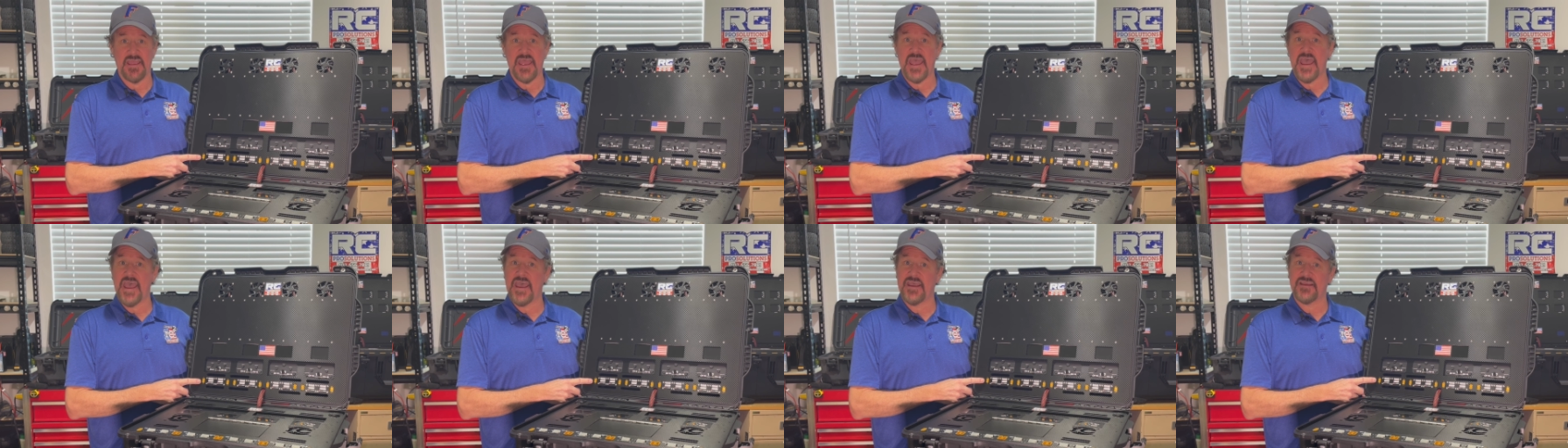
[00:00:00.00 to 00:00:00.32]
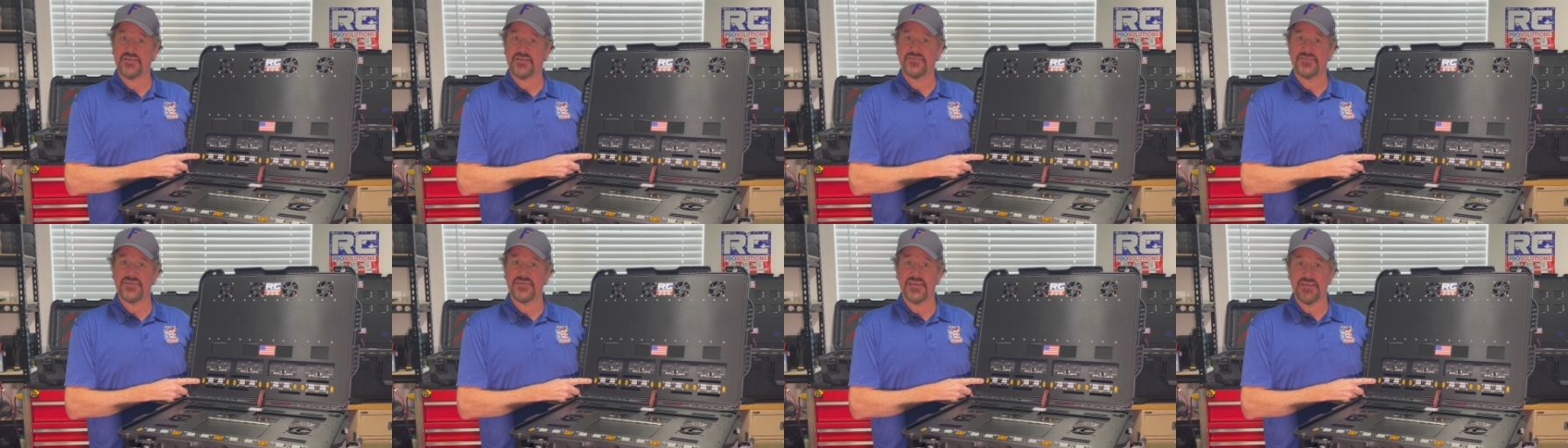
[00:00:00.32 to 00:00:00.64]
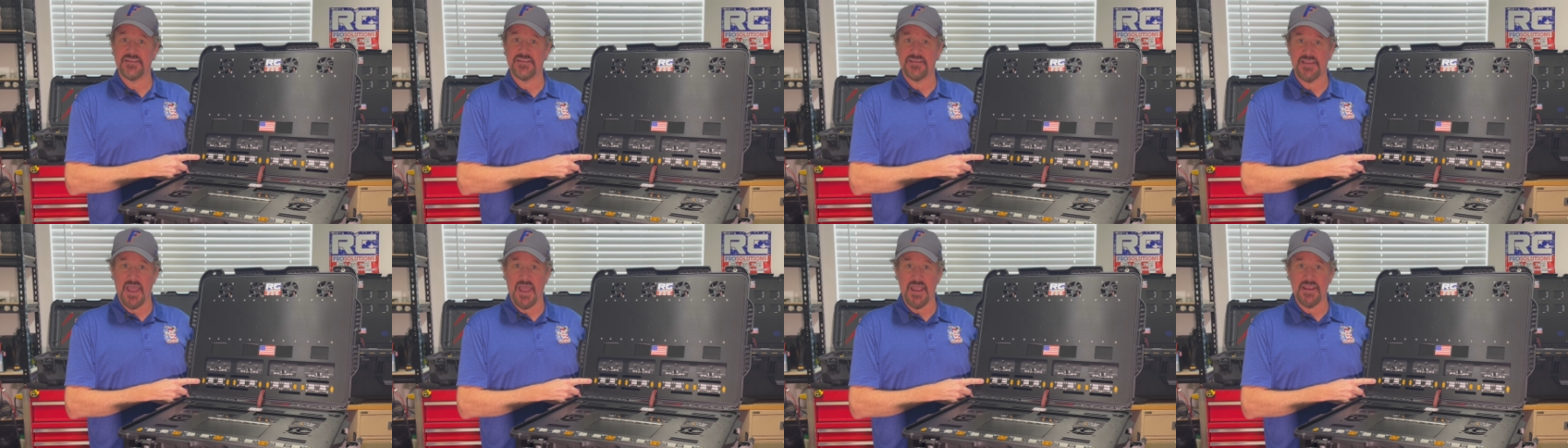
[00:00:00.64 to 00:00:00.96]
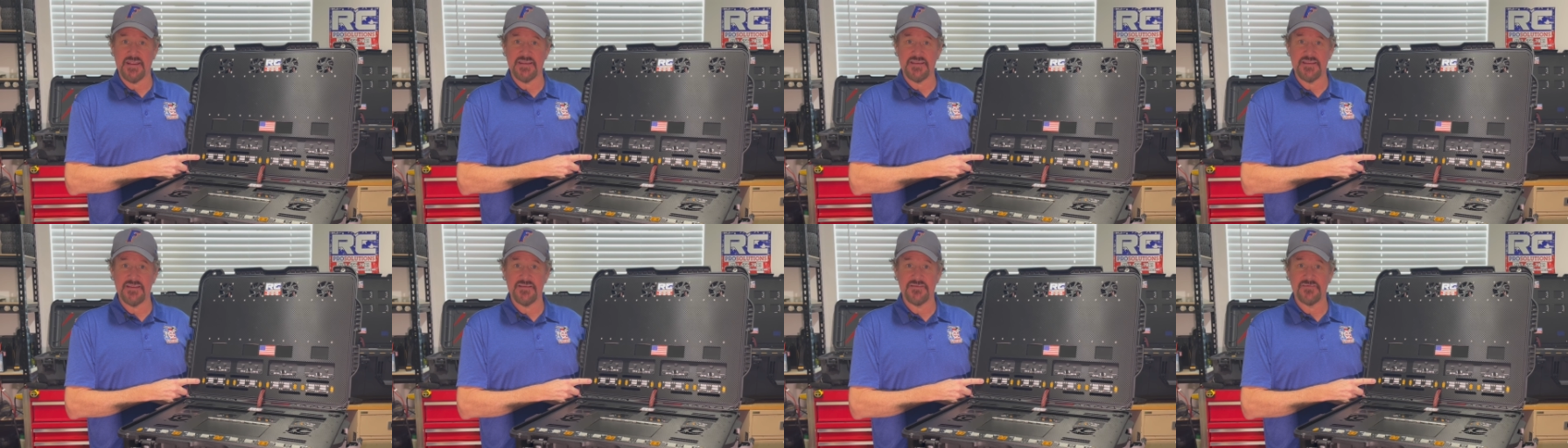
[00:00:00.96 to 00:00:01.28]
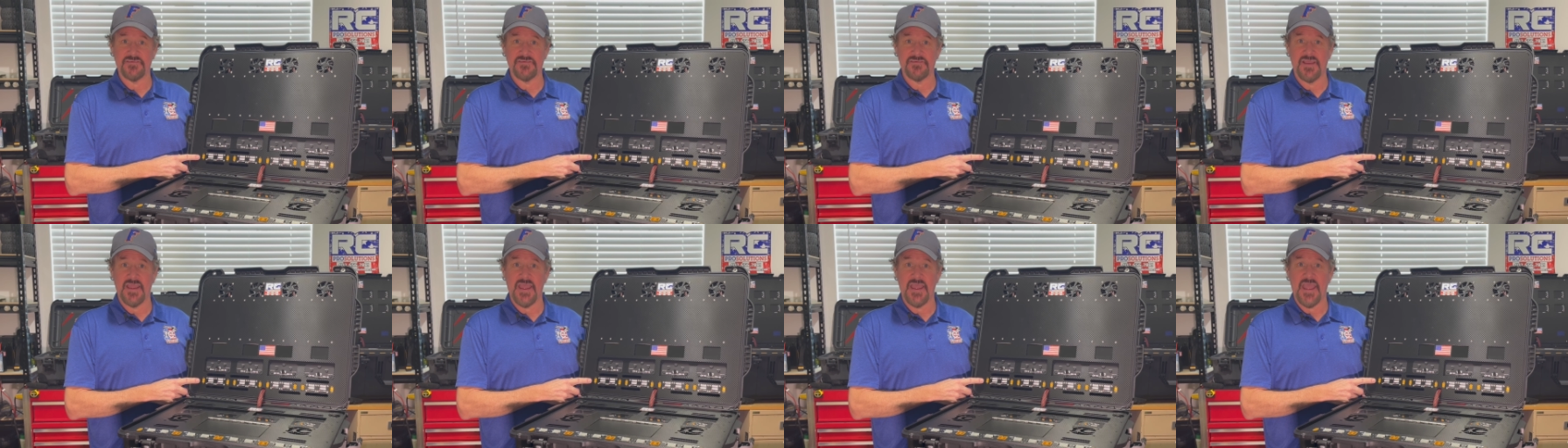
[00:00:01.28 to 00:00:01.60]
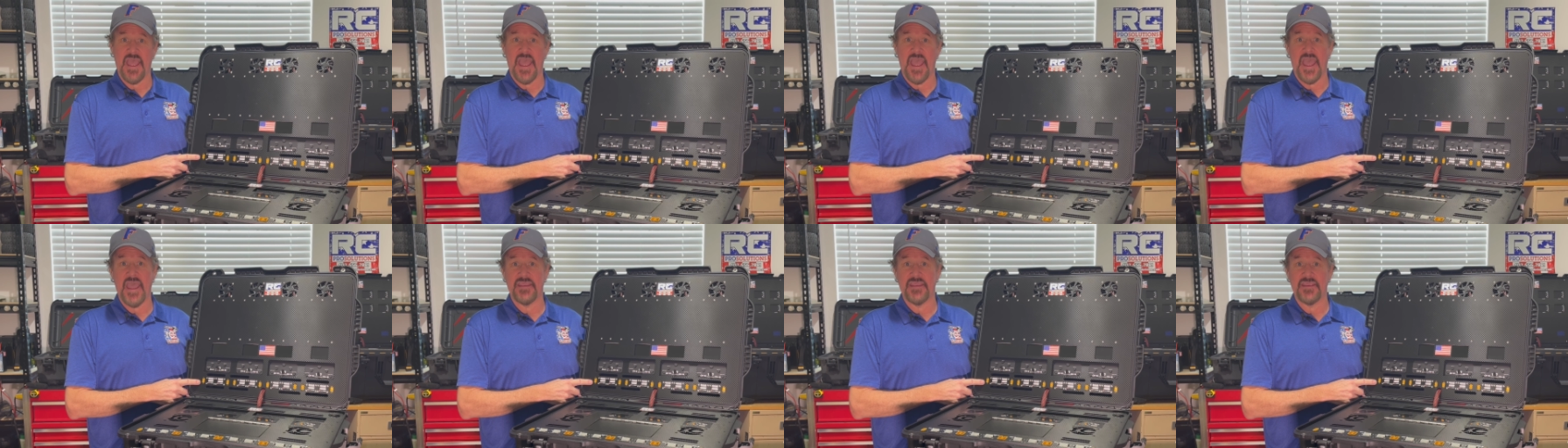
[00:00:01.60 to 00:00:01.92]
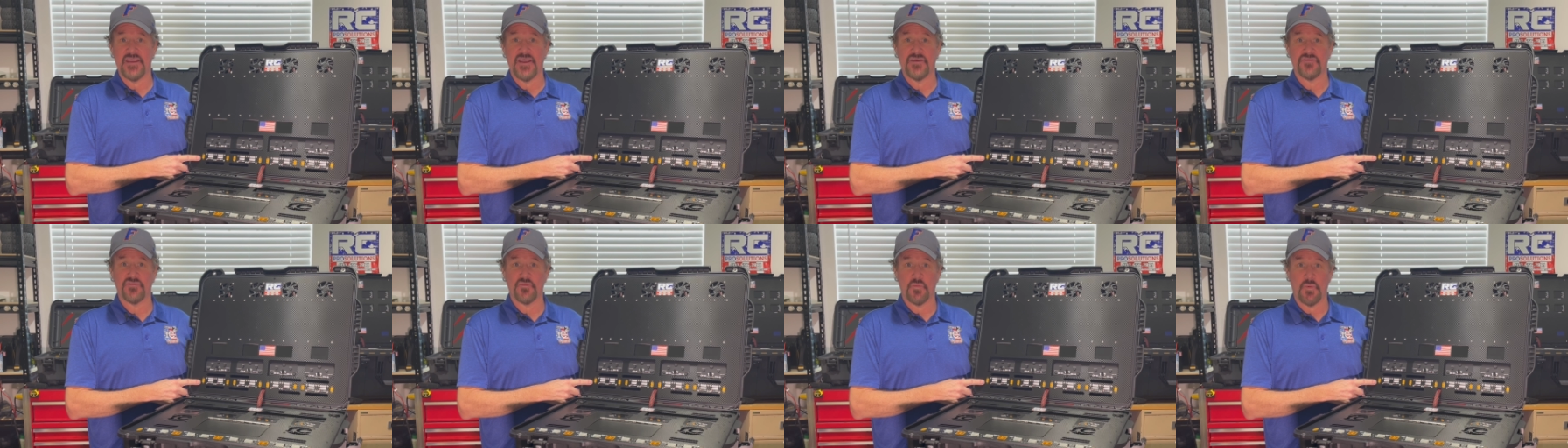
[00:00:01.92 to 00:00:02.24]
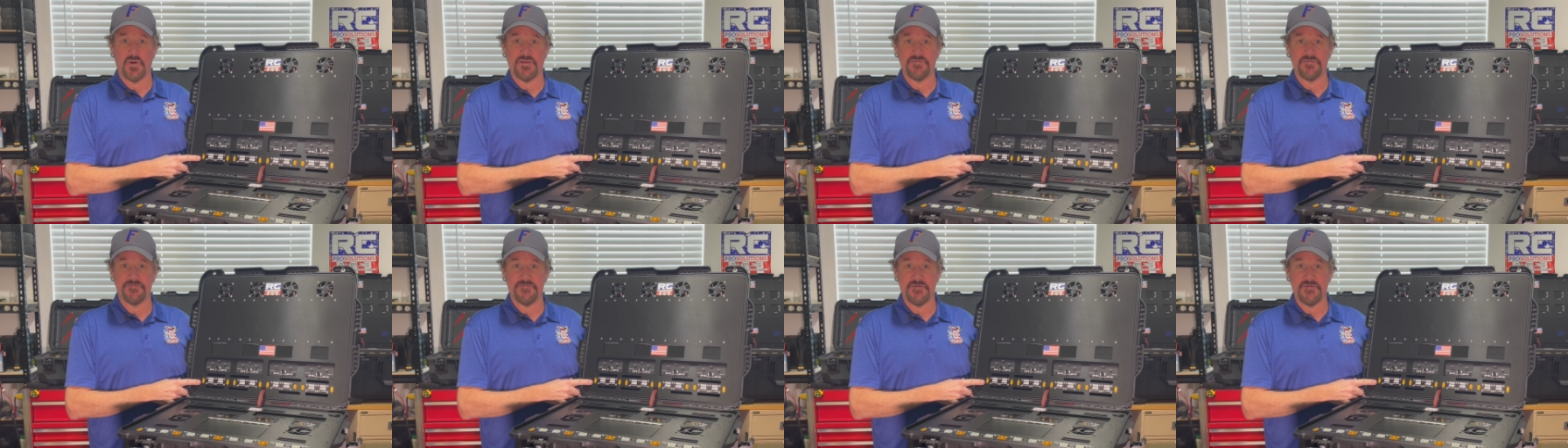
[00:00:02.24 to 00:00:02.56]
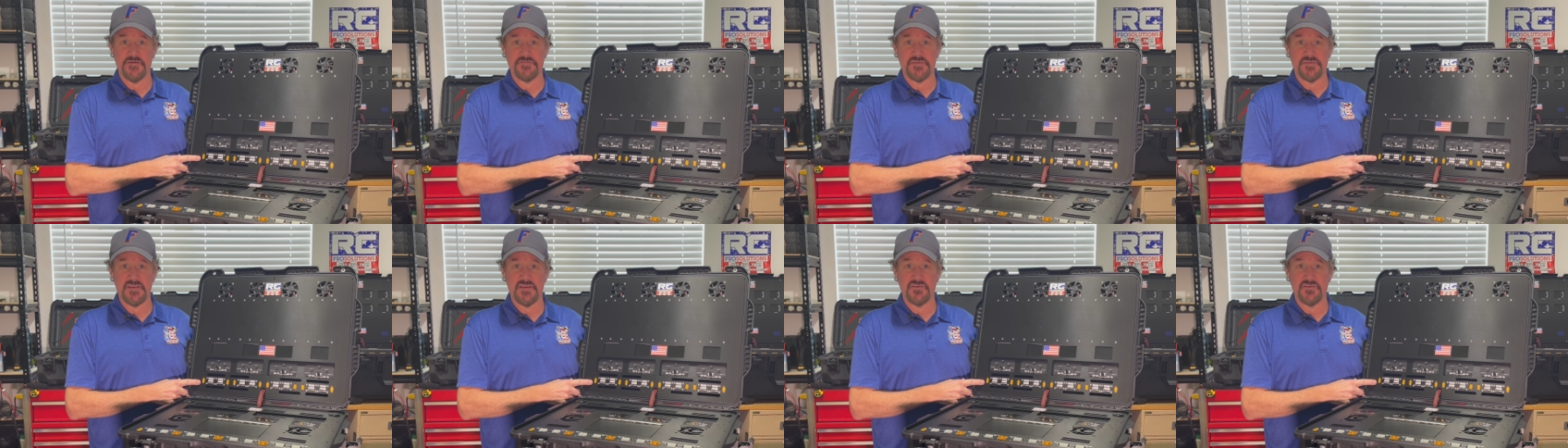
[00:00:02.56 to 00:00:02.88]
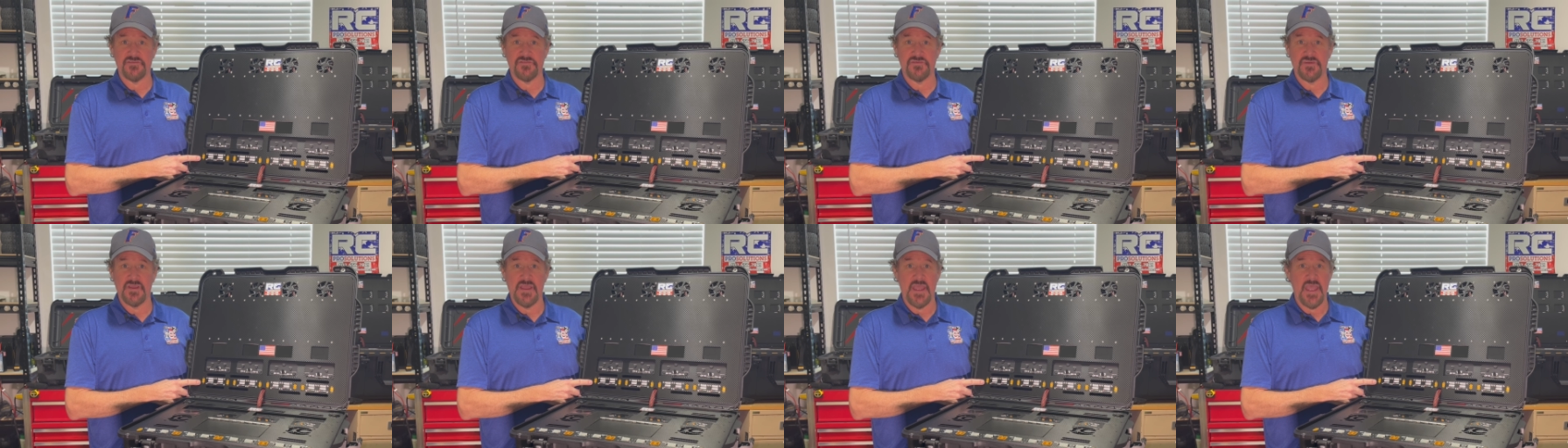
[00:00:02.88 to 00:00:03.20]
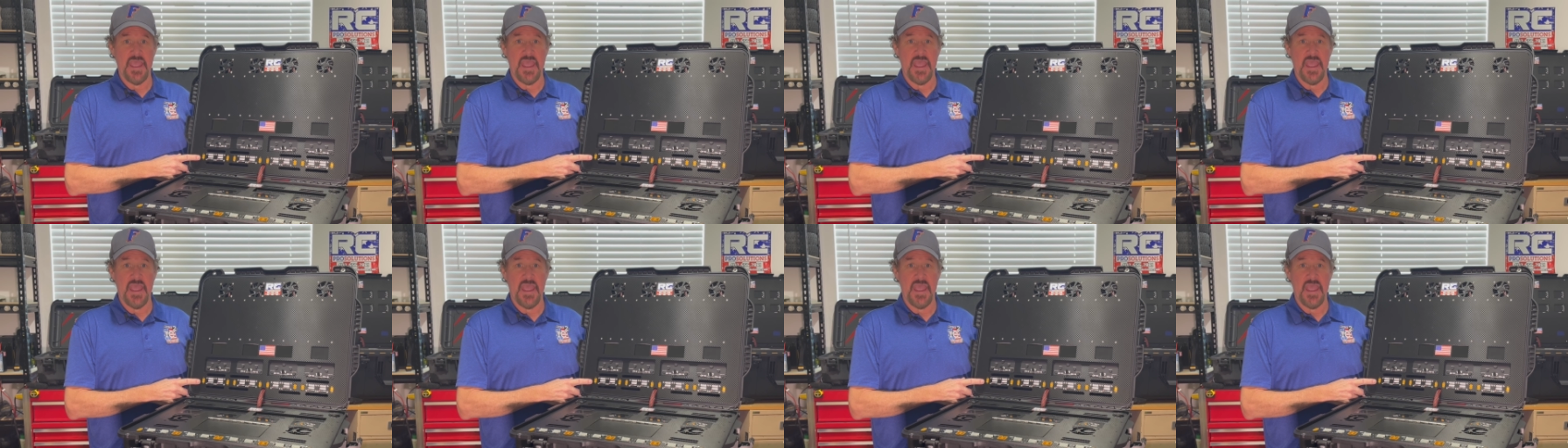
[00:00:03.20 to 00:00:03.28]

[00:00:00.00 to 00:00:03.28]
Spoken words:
XT90s, AS150s,